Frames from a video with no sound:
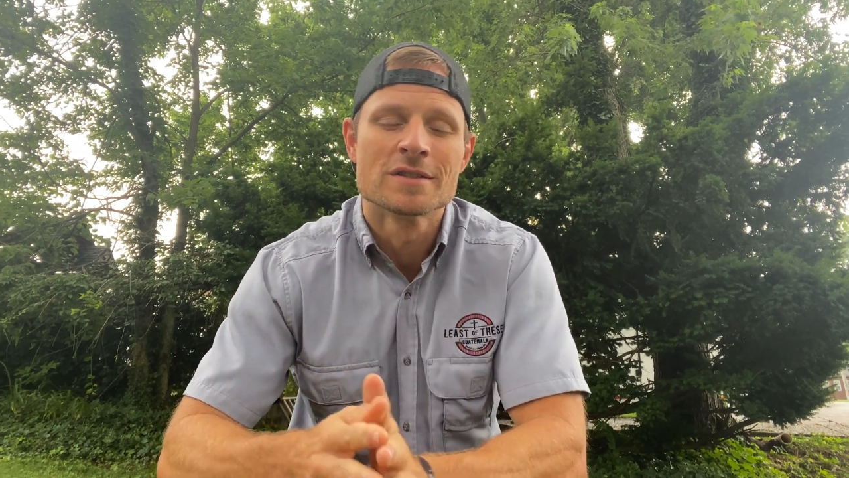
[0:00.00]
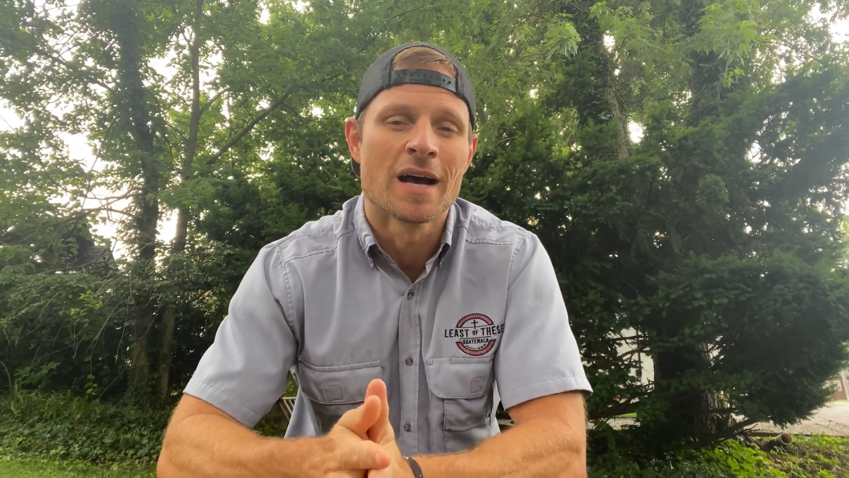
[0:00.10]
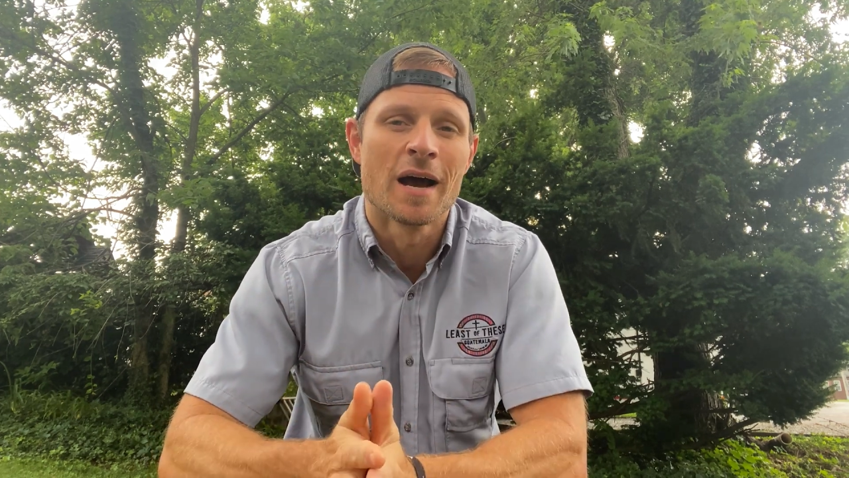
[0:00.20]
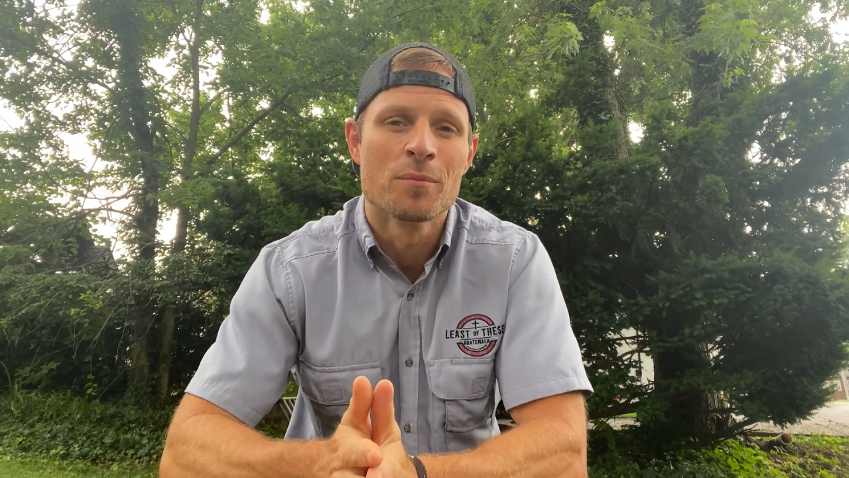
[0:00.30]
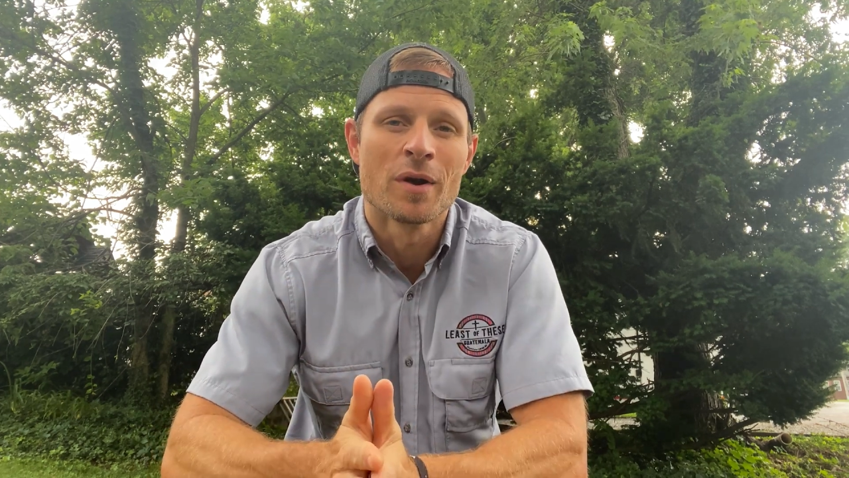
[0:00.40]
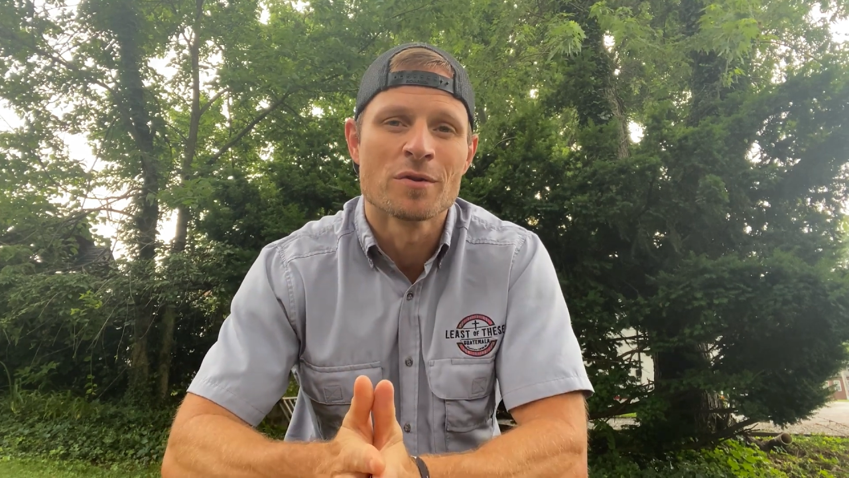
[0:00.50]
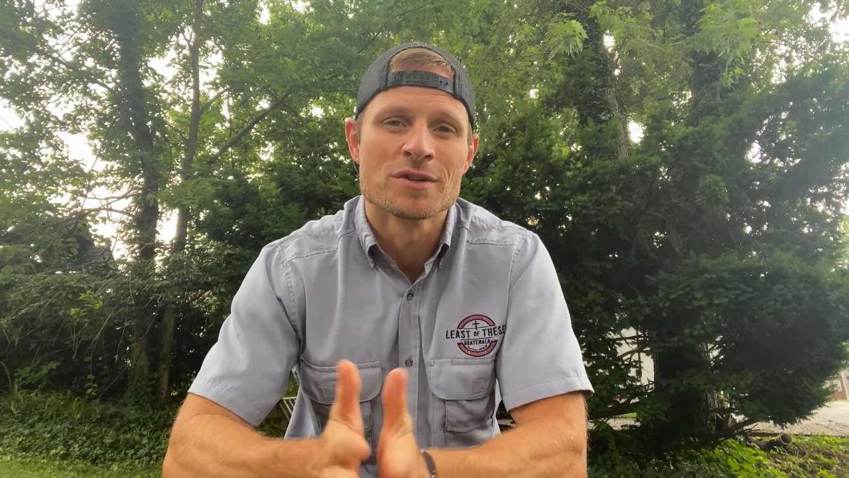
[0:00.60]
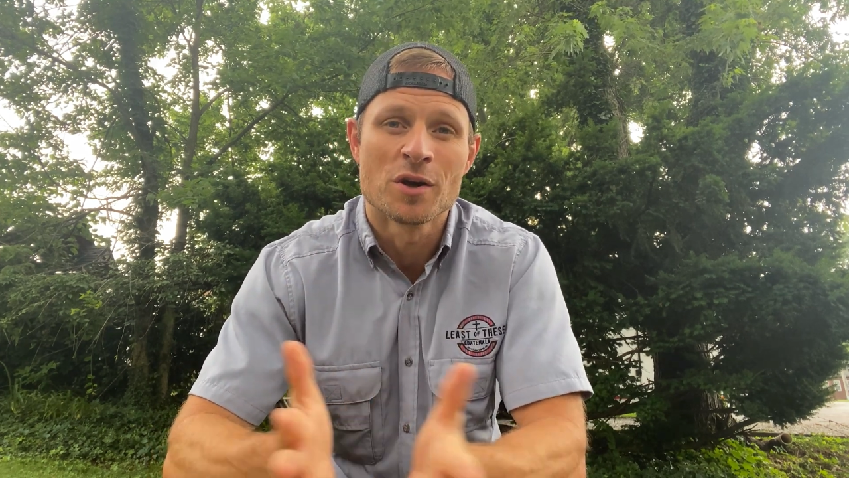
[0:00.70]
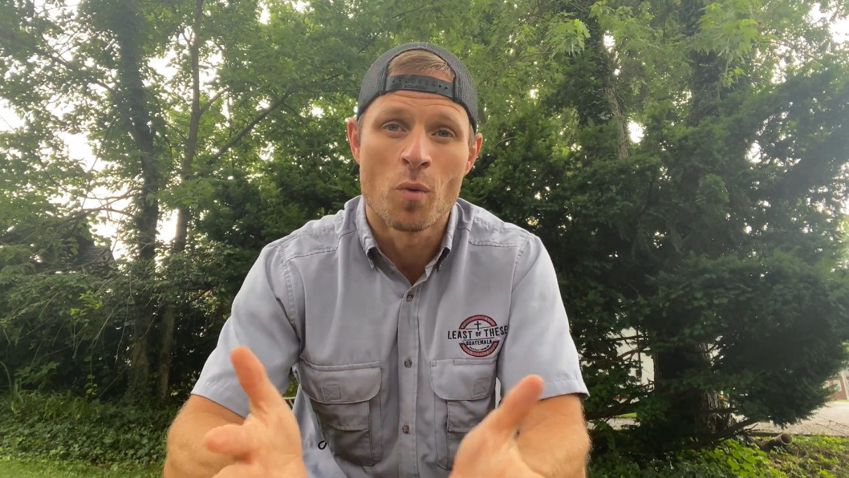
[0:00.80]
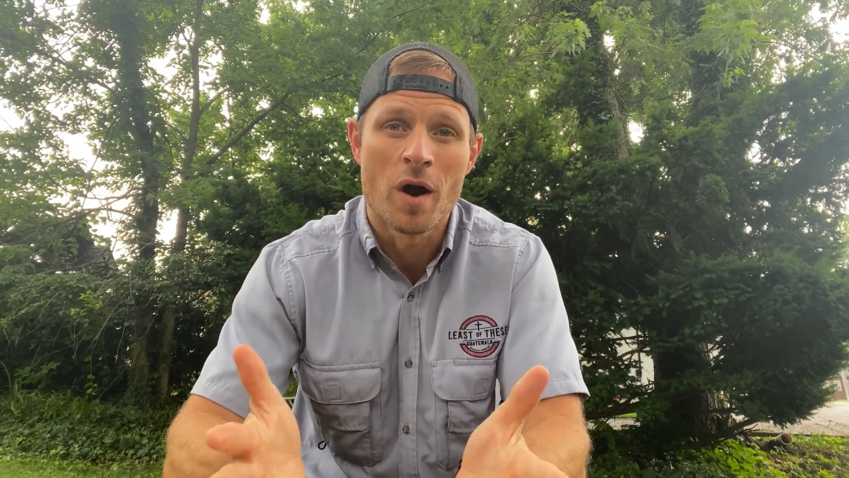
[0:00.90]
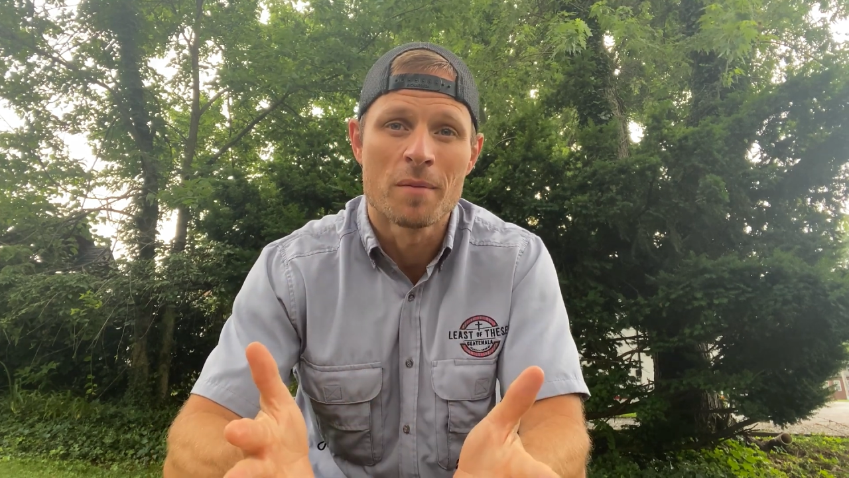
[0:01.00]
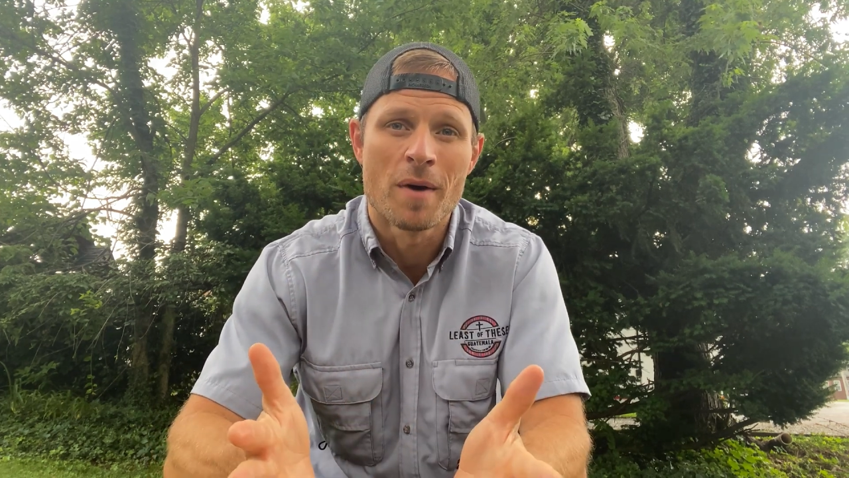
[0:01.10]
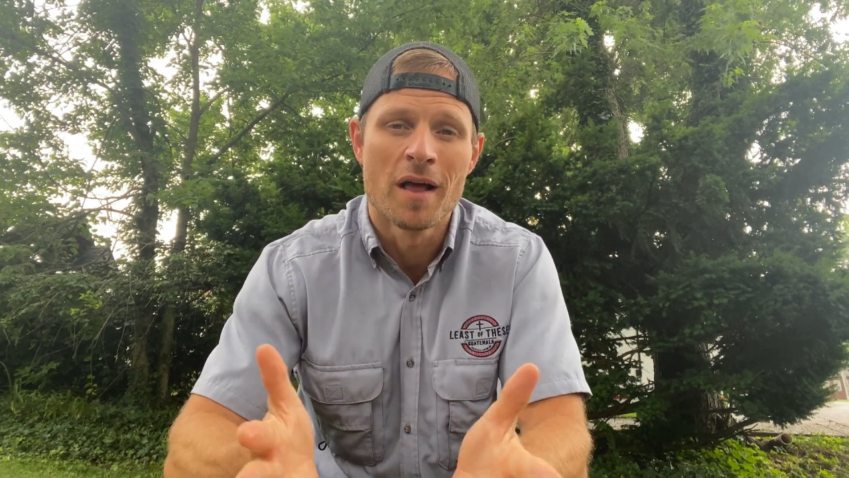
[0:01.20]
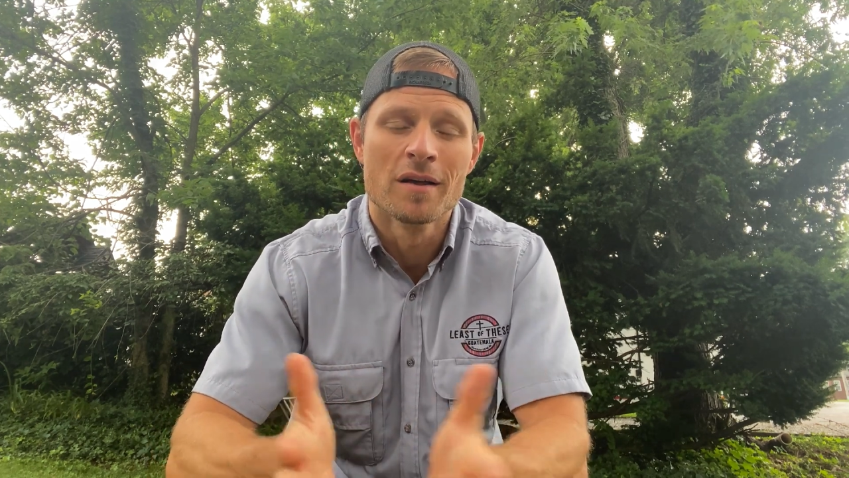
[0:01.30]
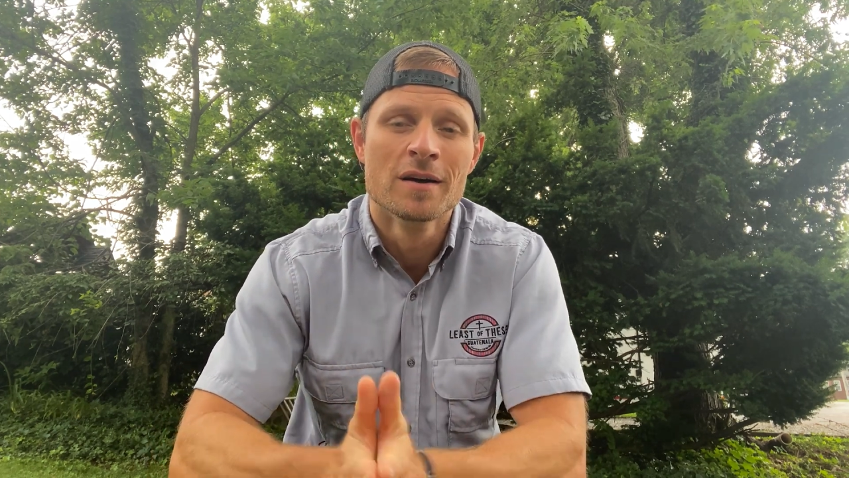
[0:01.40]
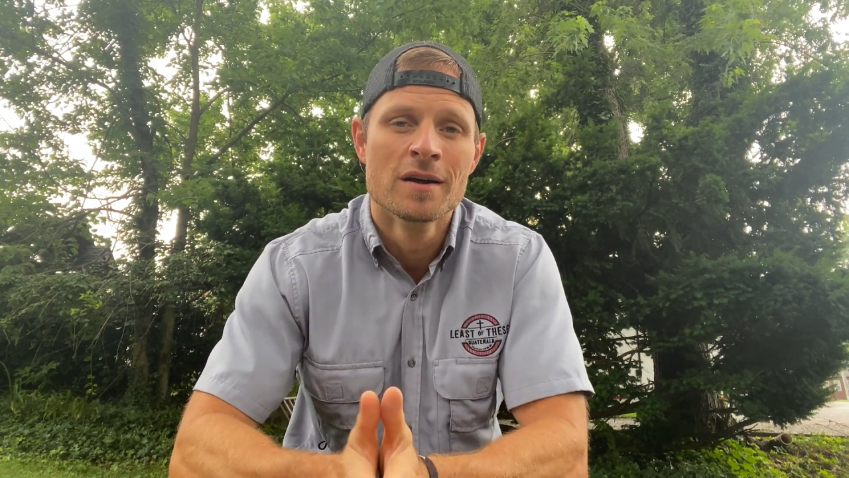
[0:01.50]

time when I was in Guatemala